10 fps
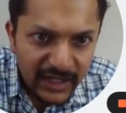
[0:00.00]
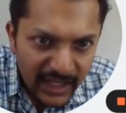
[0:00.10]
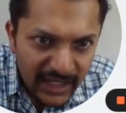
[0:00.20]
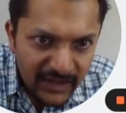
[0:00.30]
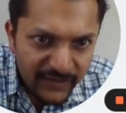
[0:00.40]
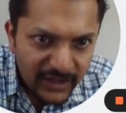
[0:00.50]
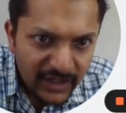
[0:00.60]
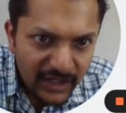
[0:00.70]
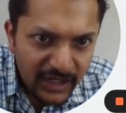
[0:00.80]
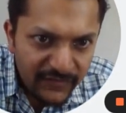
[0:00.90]

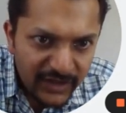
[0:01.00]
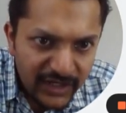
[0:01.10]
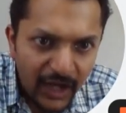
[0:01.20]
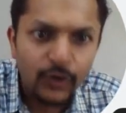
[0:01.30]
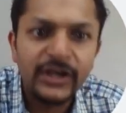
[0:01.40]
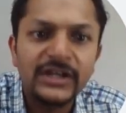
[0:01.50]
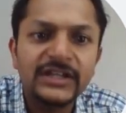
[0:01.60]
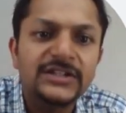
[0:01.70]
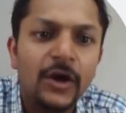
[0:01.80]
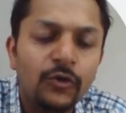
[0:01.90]
even even now it is
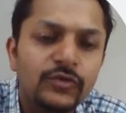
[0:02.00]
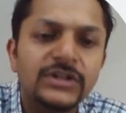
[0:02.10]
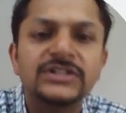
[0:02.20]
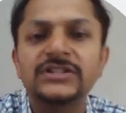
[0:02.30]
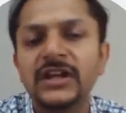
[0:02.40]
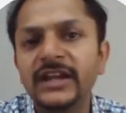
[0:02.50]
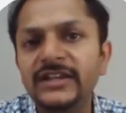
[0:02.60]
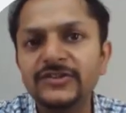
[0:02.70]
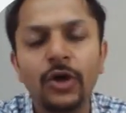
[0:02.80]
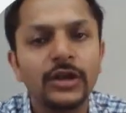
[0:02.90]
downwards it
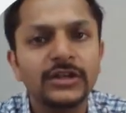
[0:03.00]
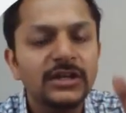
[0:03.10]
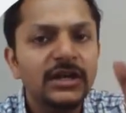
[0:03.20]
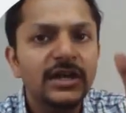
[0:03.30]
is not